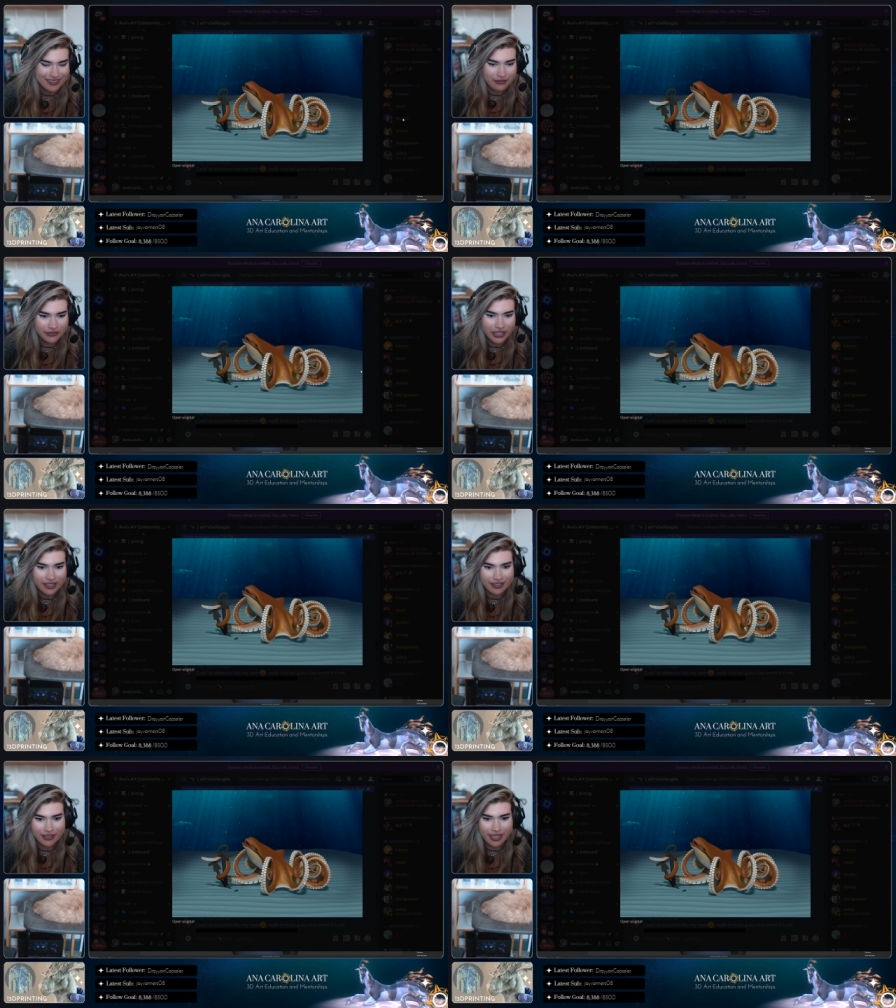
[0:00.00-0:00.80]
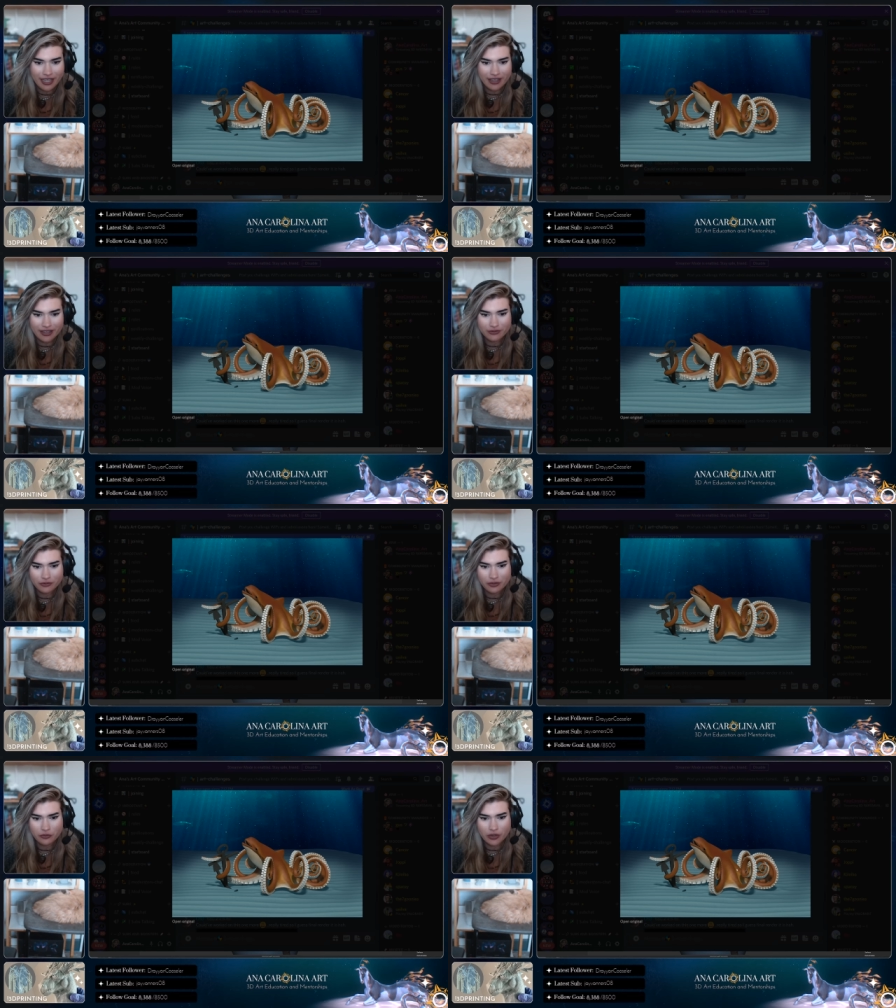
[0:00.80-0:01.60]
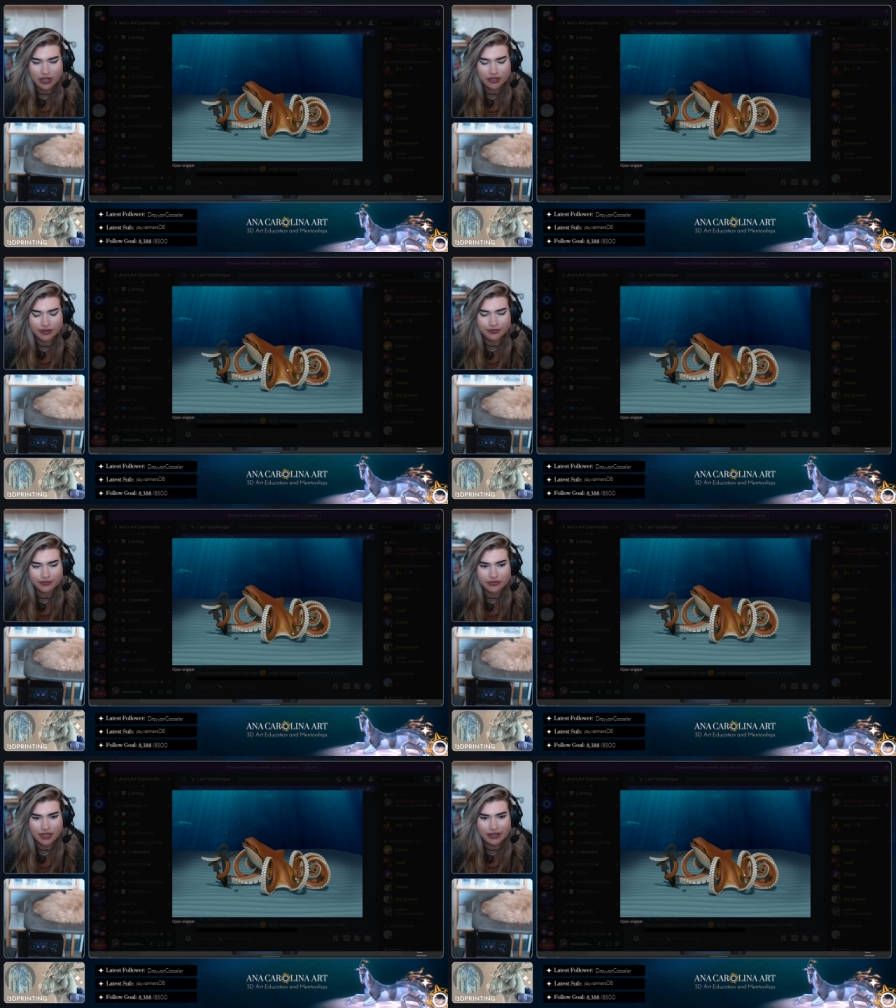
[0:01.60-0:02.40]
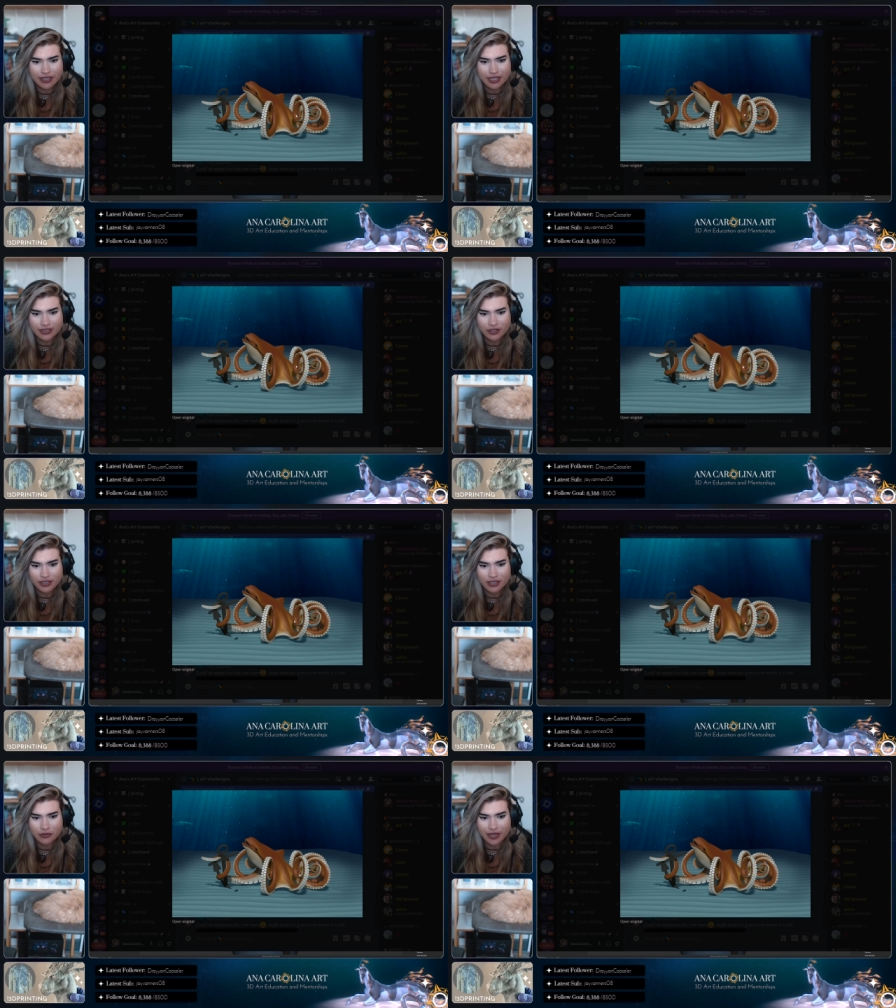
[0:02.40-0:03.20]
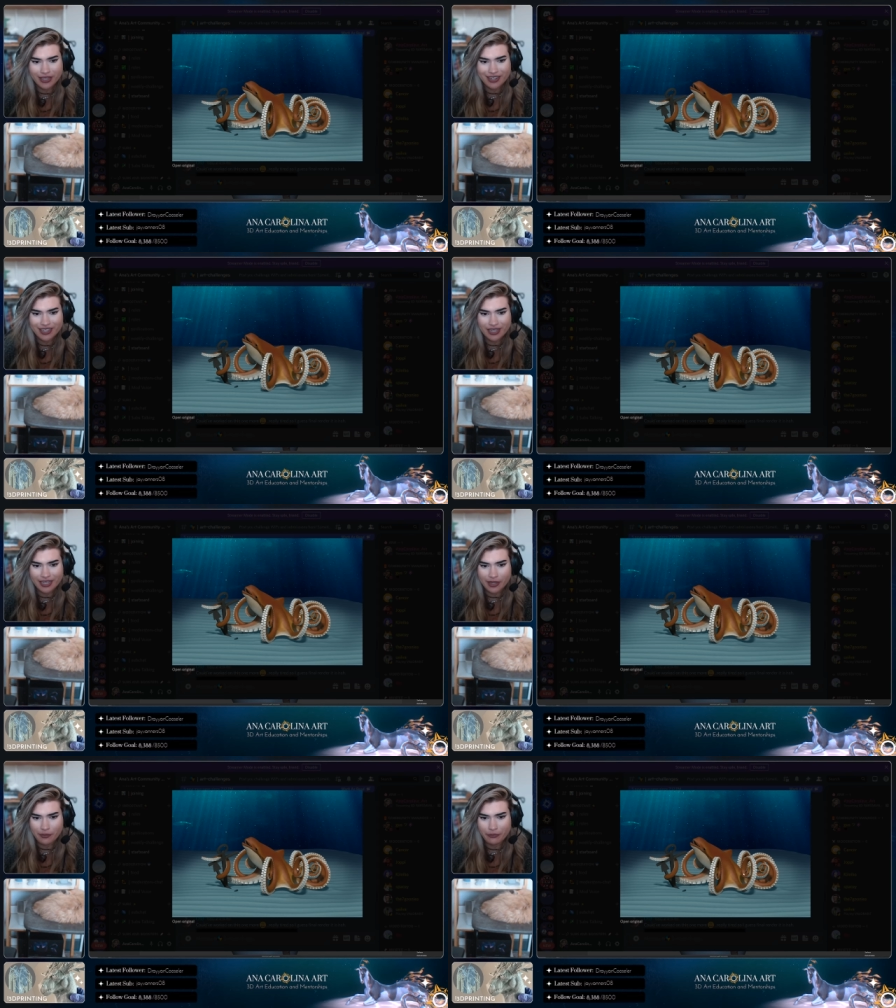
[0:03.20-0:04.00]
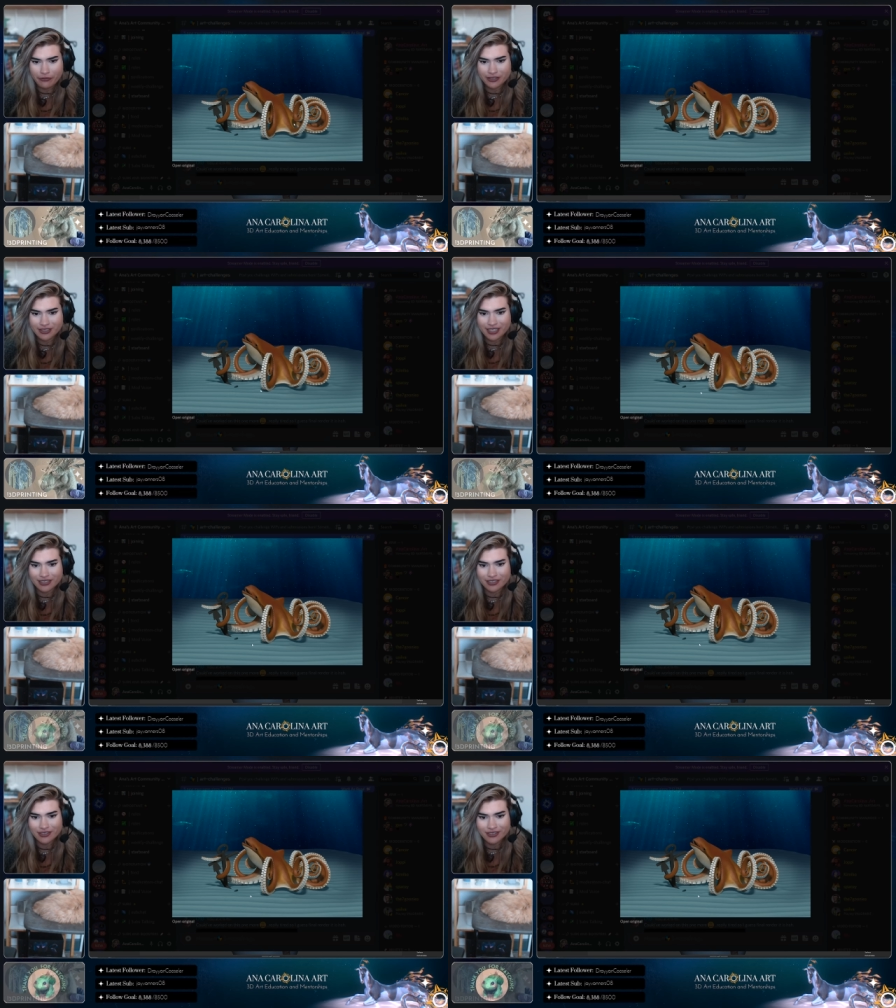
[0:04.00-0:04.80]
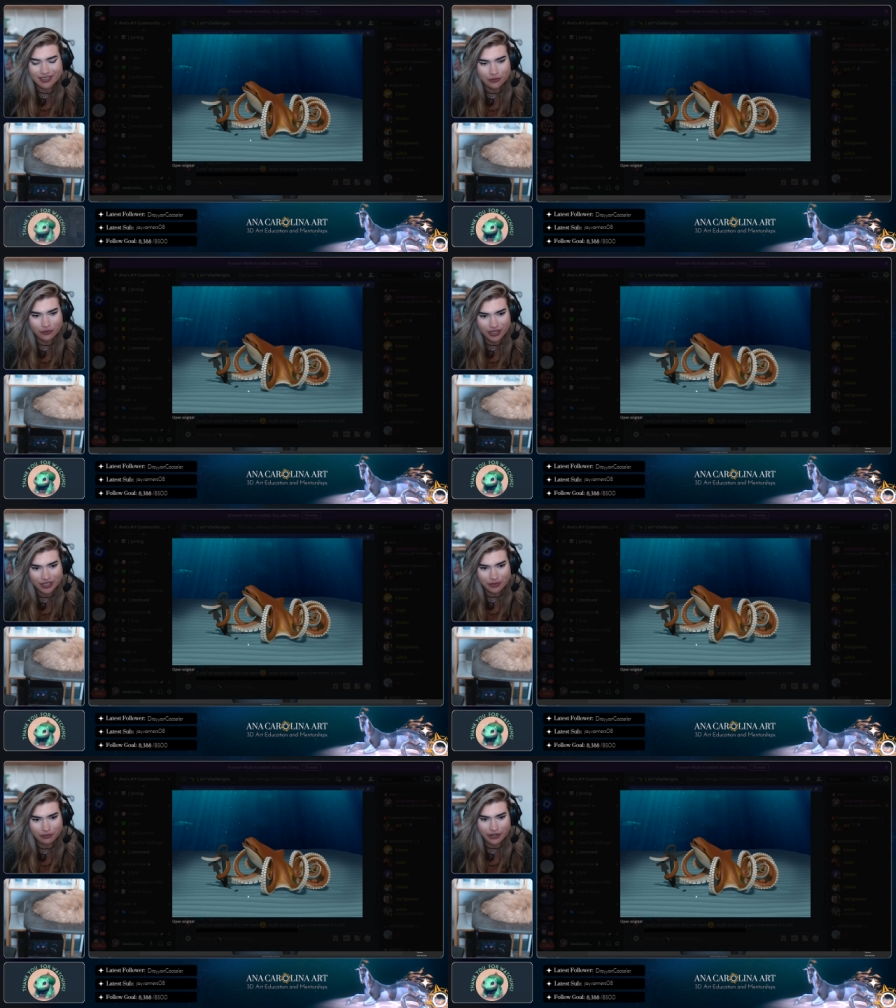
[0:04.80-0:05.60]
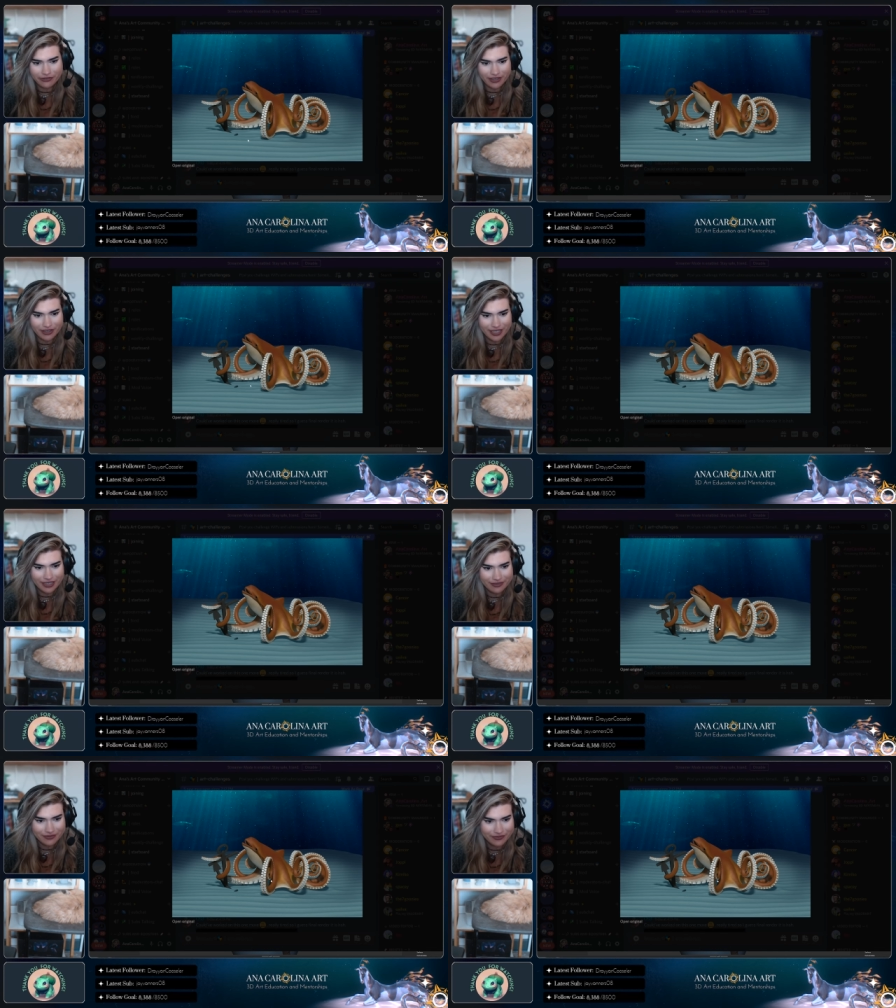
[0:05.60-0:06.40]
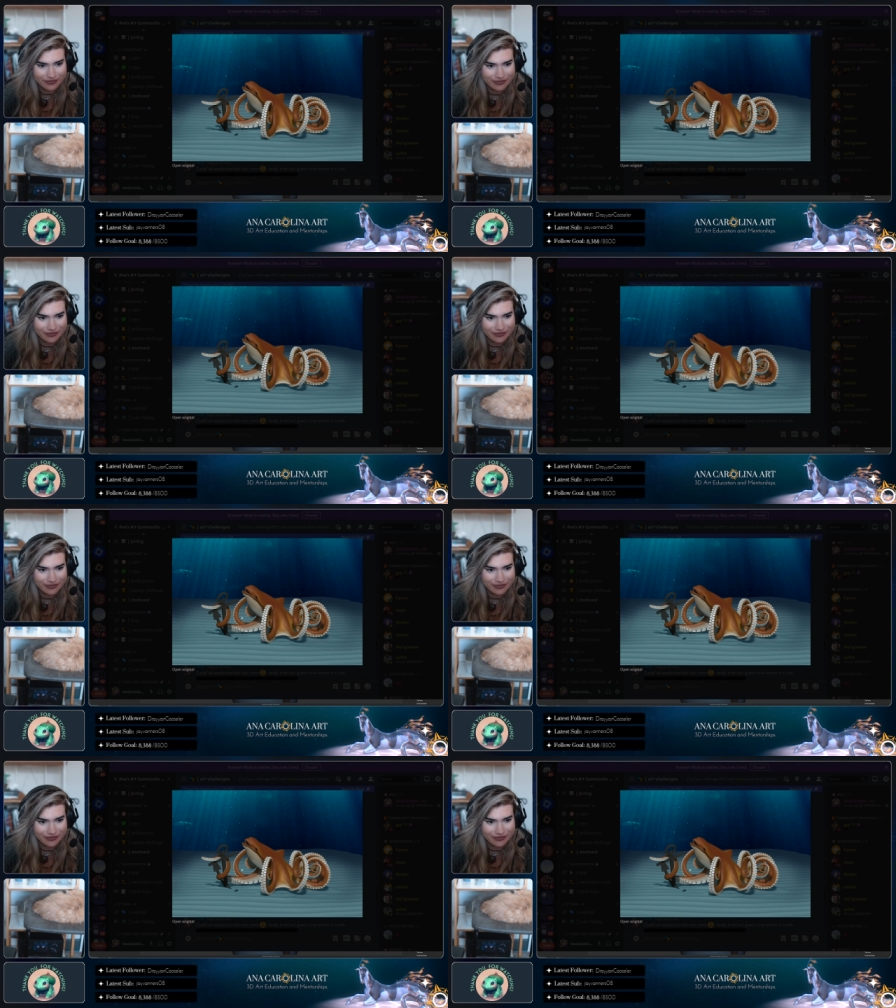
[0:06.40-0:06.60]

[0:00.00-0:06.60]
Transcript: Love the what I think I saw that you made a IMM for the tentacles. It worked perfectly.